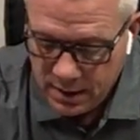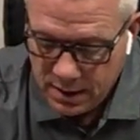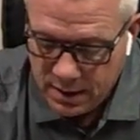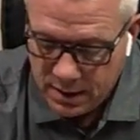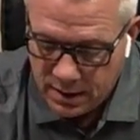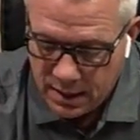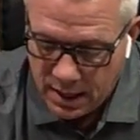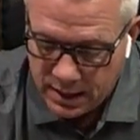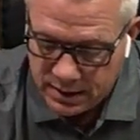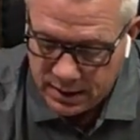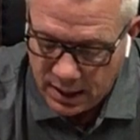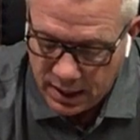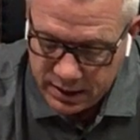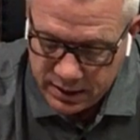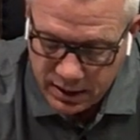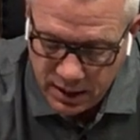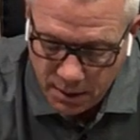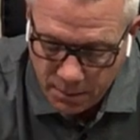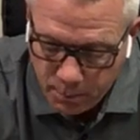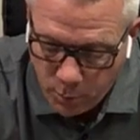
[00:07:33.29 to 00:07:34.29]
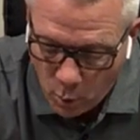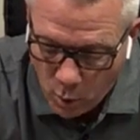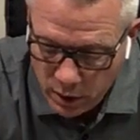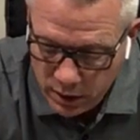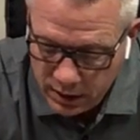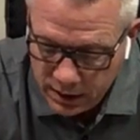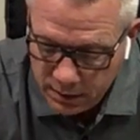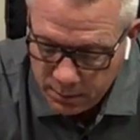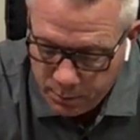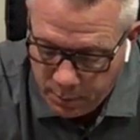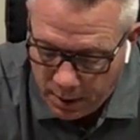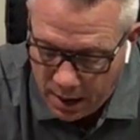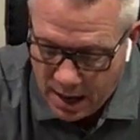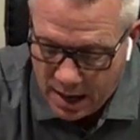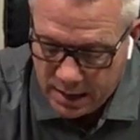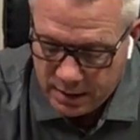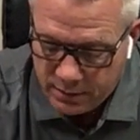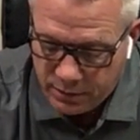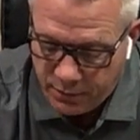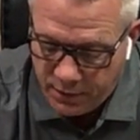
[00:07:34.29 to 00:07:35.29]
And I said, I see a boiling
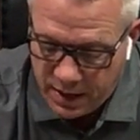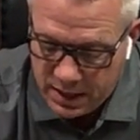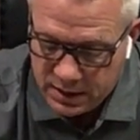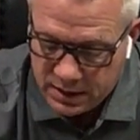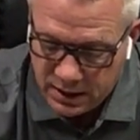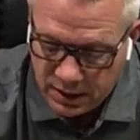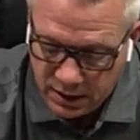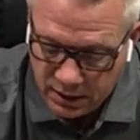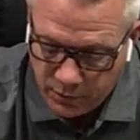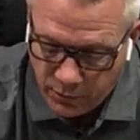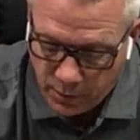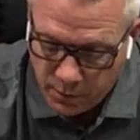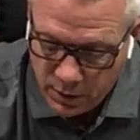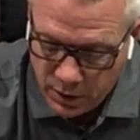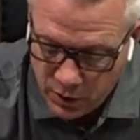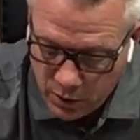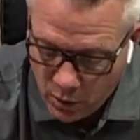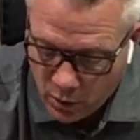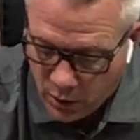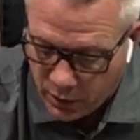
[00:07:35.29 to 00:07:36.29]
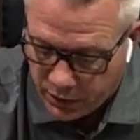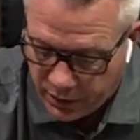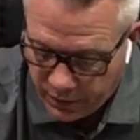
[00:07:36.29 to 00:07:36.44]
pot facing from the north.